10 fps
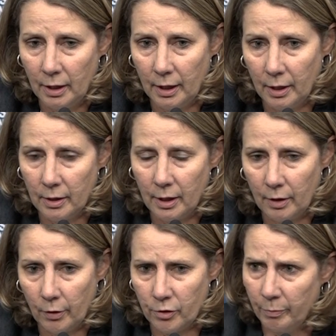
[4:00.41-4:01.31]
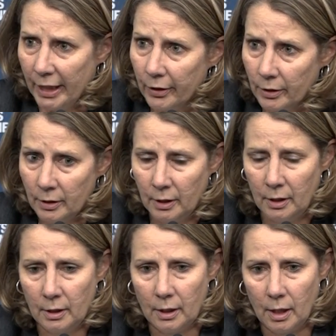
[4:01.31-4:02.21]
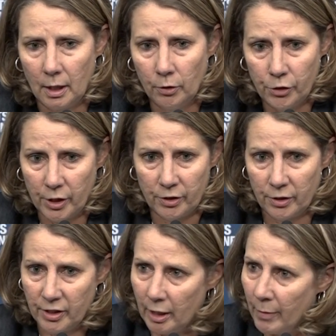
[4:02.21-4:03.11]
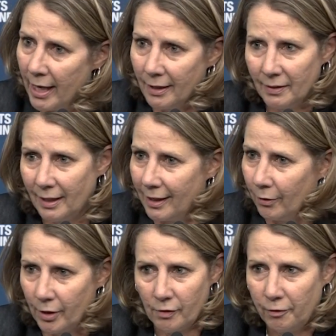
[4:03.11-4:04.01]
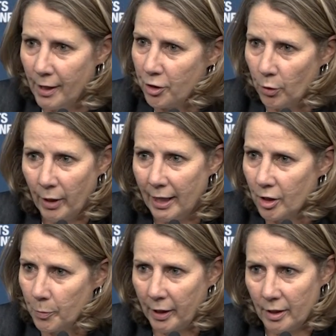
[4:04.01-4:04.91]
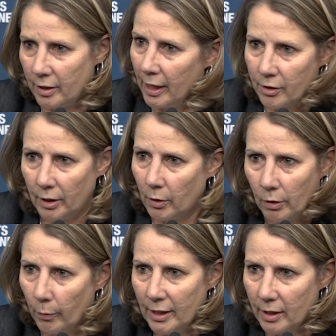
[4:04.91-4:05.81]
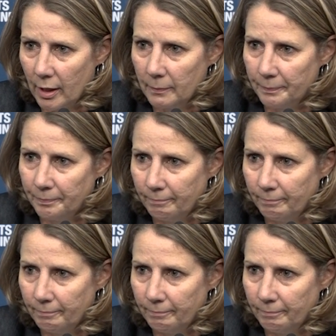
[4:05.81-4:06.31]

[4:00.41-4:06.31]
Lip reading: in her demeanor, who she is as a teammate. You know, doesn't fluctuate just because the things didn't go her way tonight.